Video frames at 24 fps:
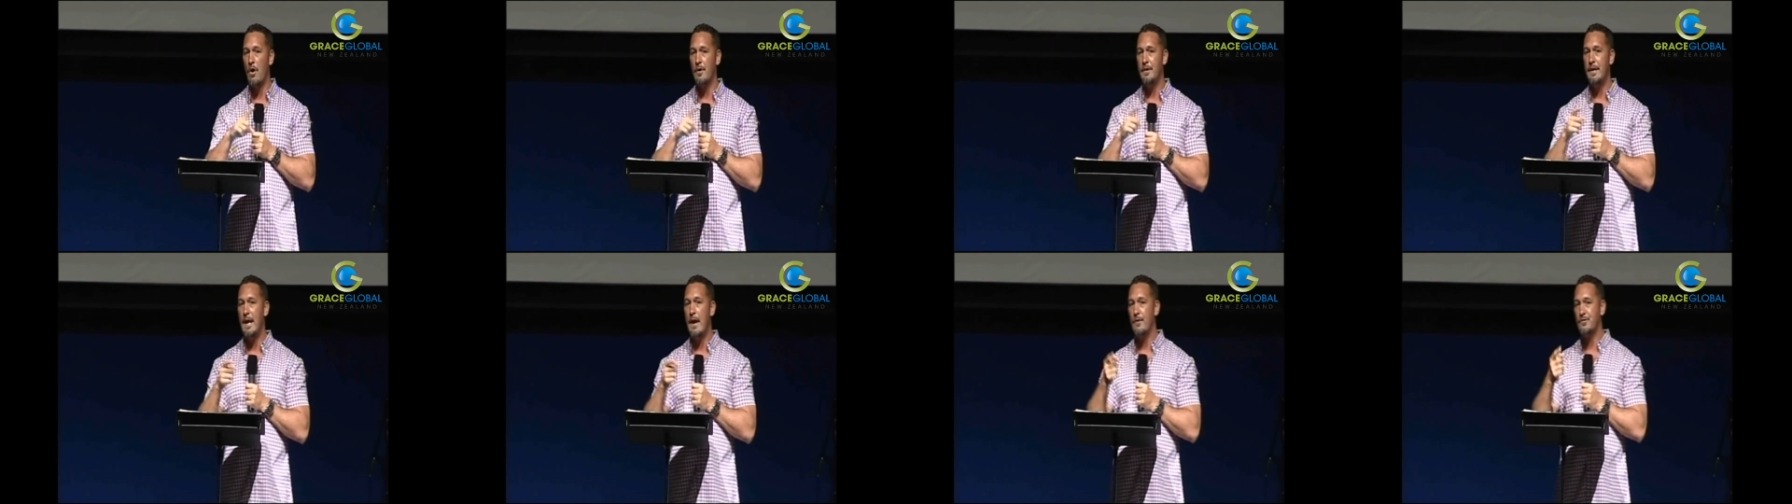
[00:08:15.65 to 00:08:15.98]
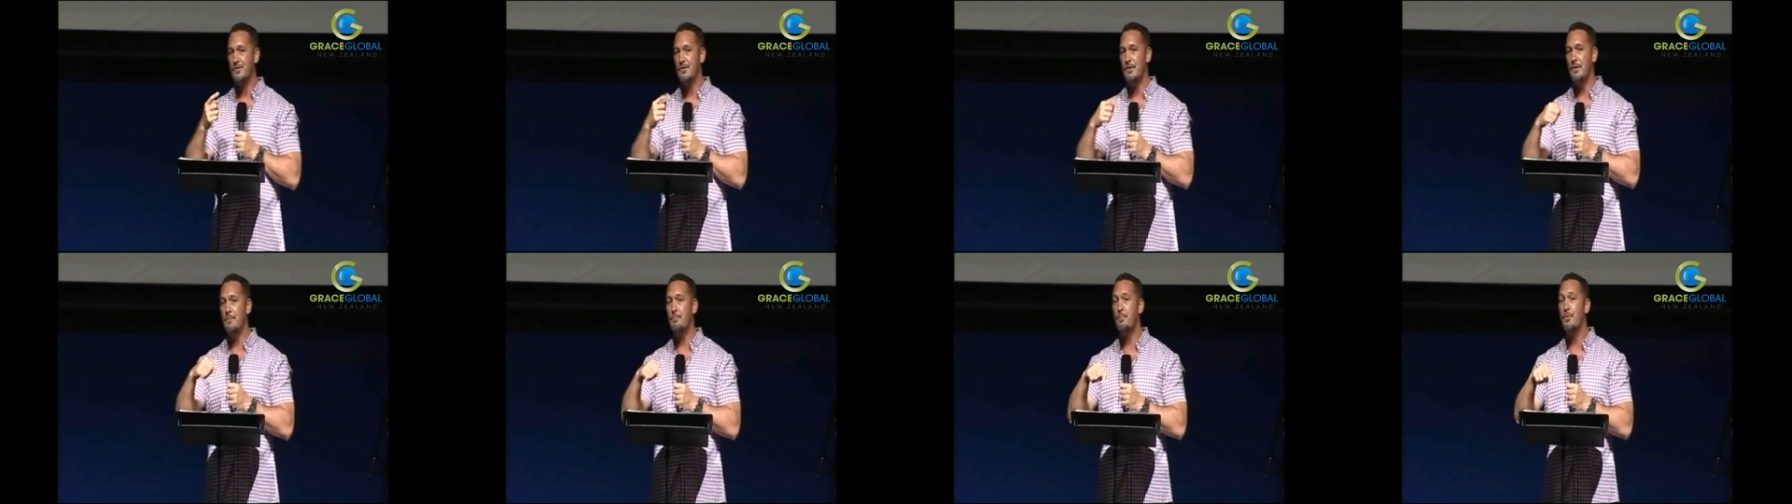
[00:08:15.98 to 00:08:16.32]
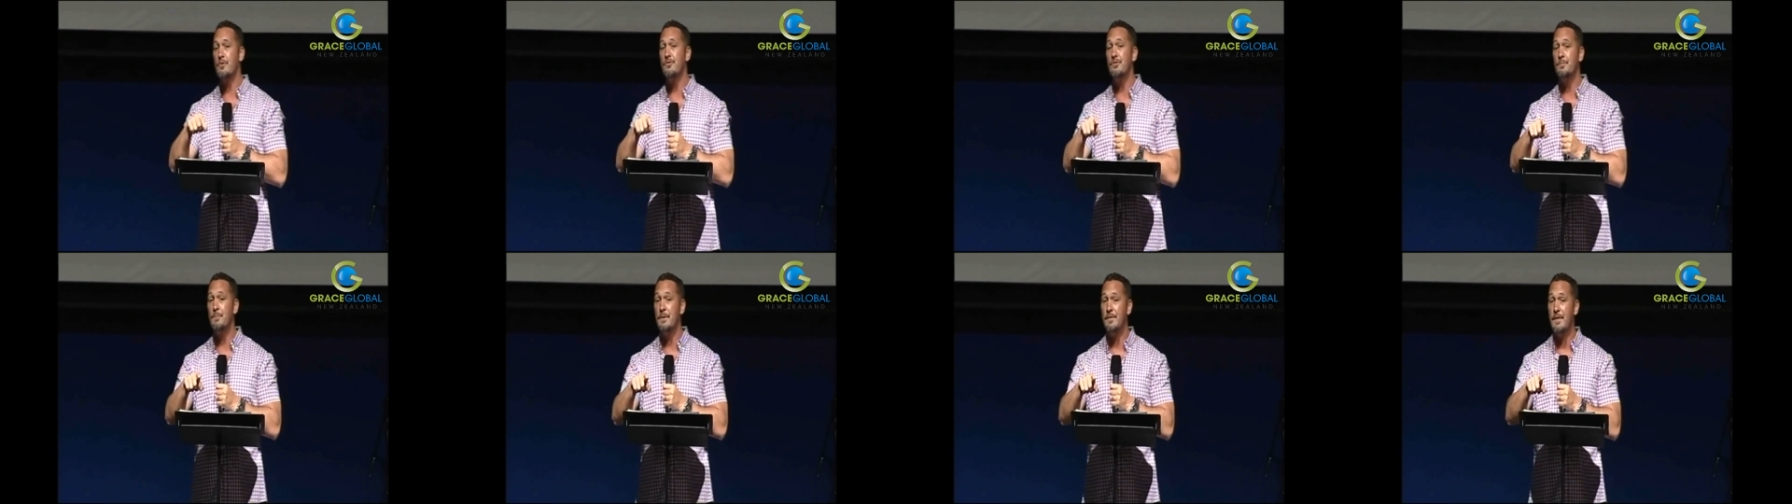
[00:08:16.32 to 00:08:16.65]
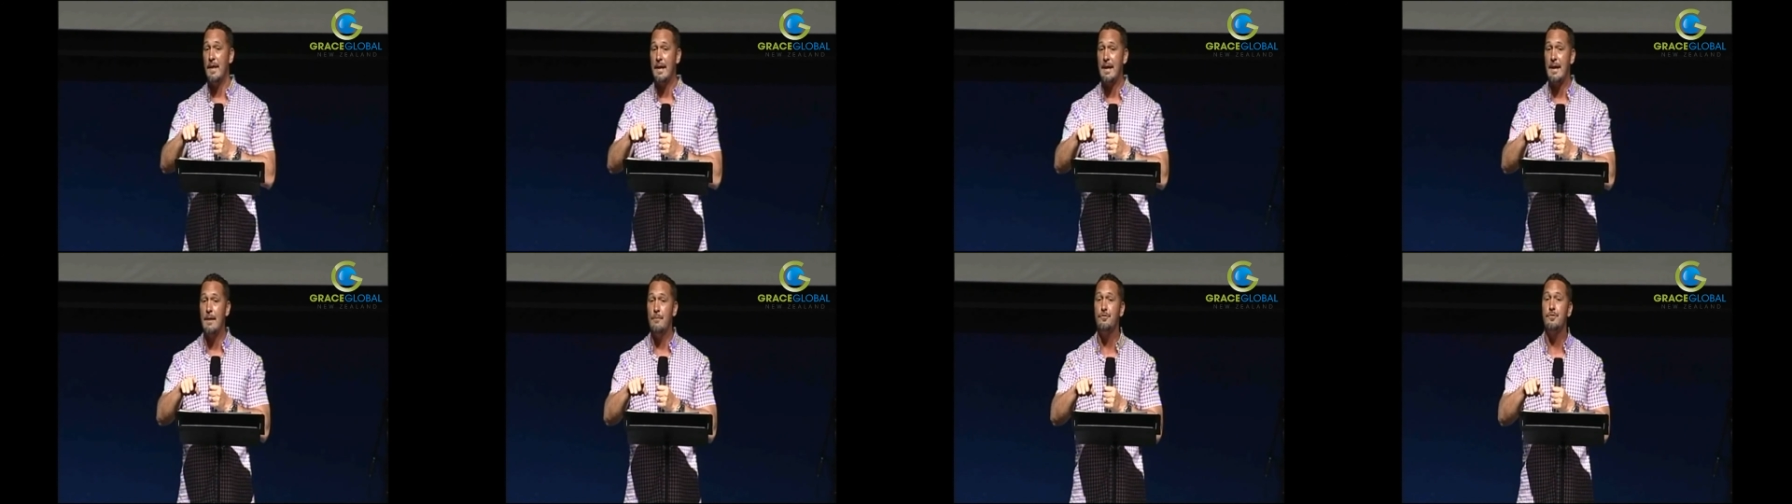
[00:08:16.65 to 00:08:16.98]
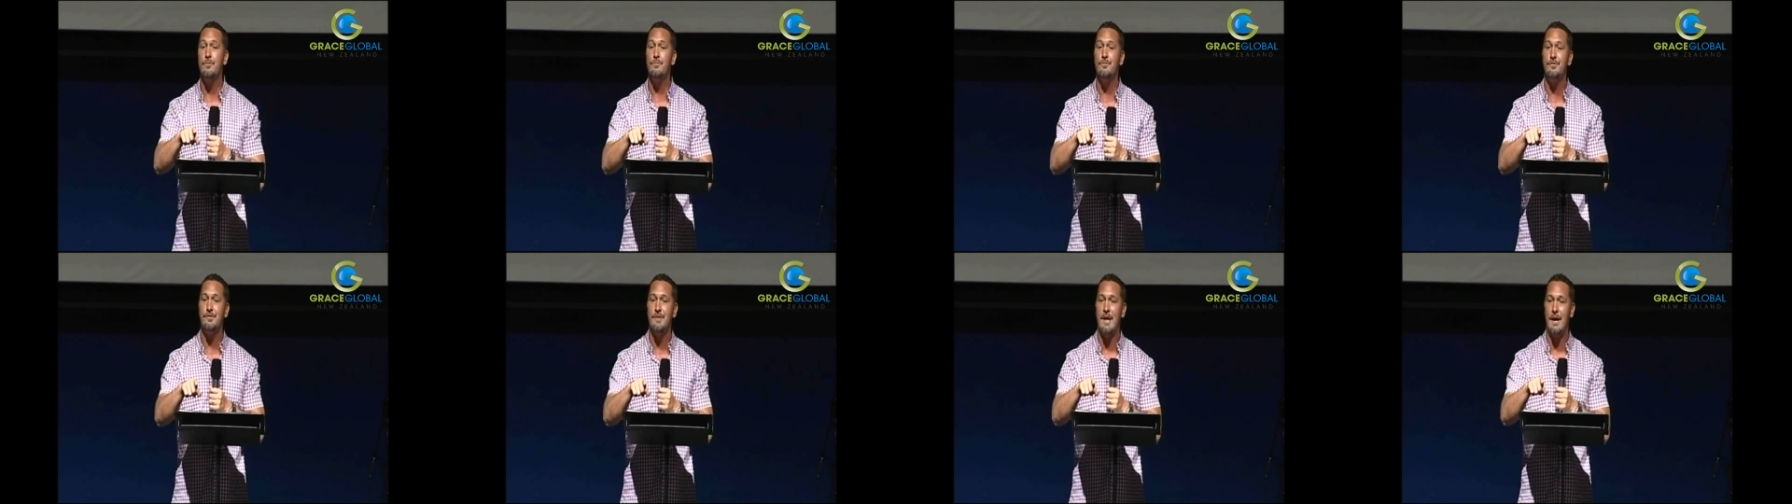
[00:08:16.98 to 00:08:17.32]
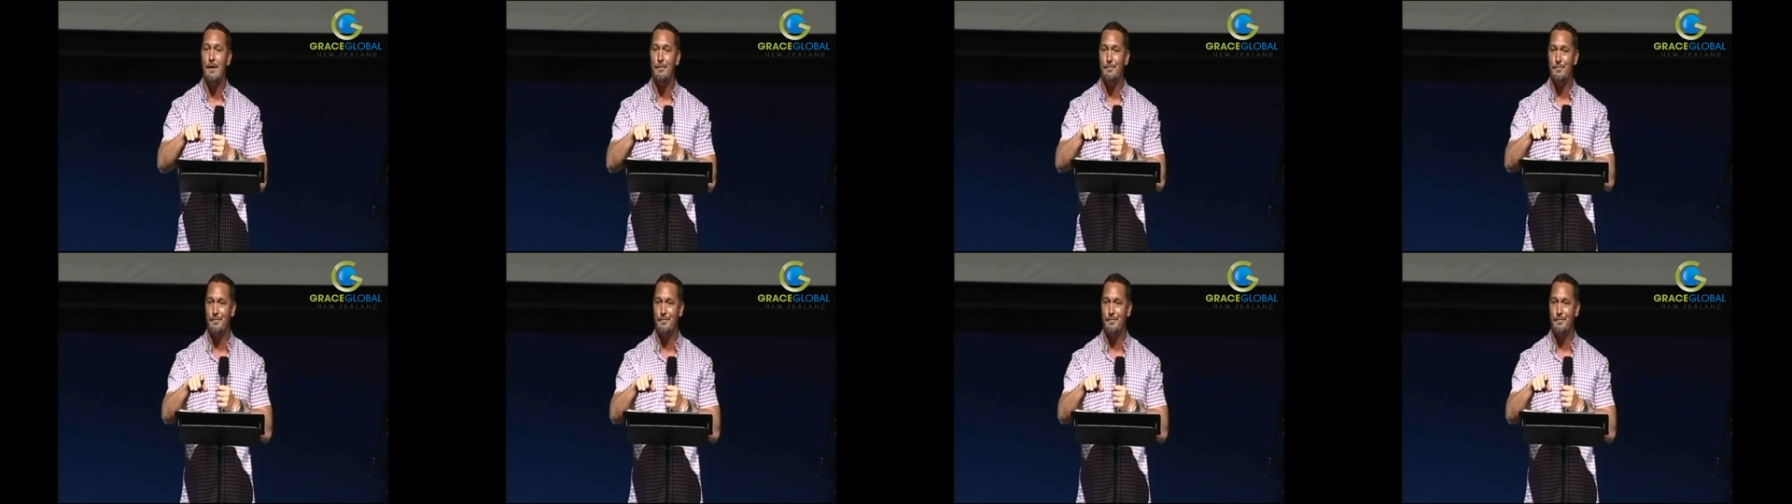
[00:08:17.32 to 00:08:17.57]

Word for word: now, it's an imprisonment that comes from self.